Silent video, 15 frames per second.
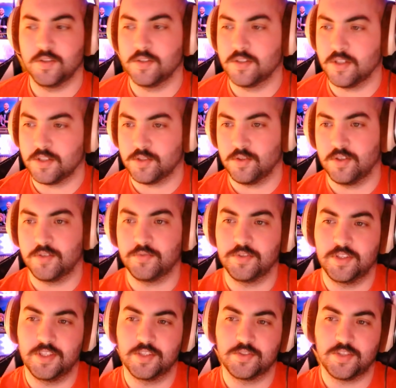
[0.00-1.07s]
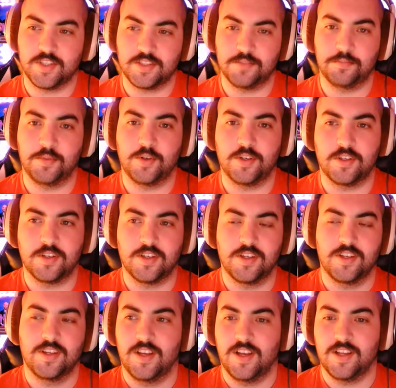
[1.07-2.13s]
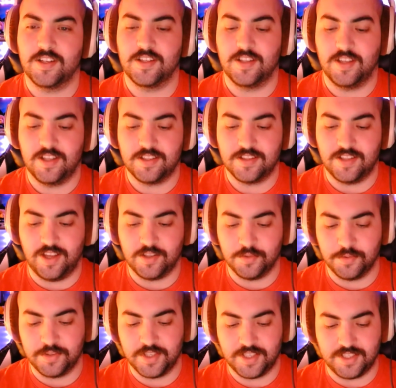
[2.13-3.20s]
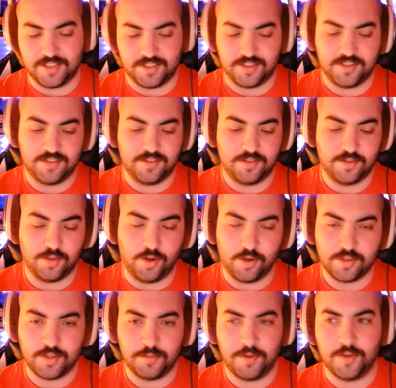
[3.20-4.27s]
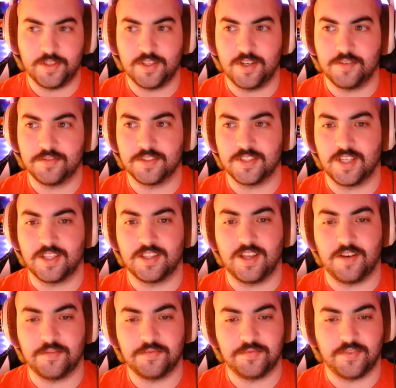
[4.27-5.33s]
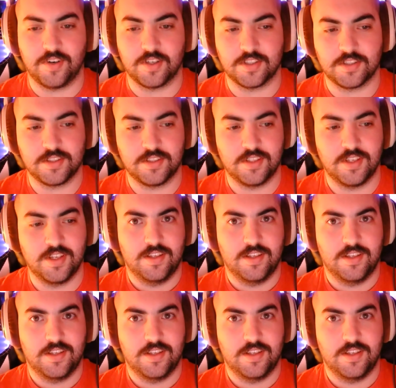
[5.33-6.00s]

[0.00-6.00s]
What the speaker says: you touched on a really interesting point, and I don't think it's talked about enough. Is like that first